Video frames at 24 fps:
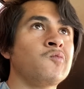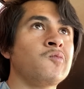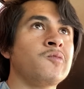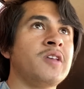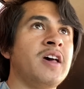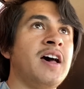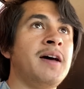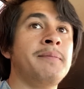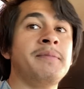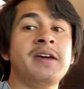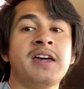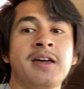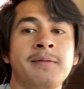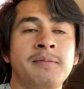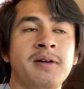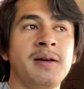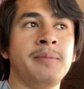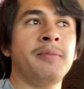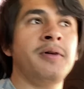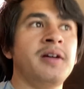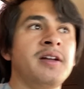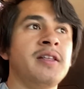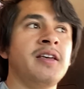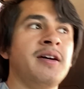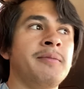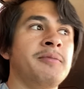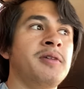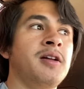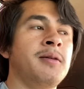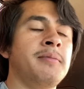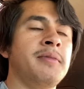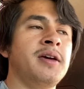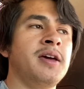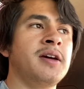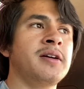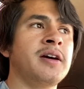I'm making my money. I'm going to
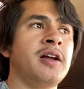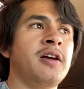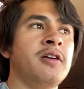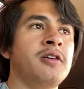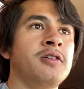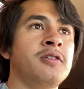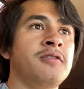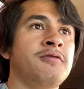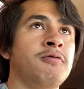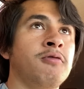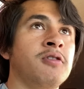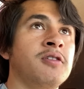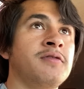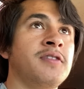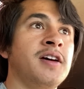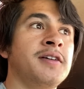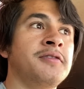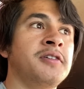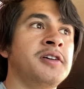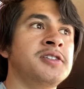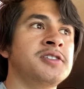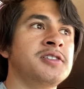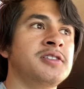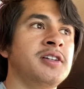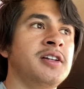make, I don't know, $400 or $500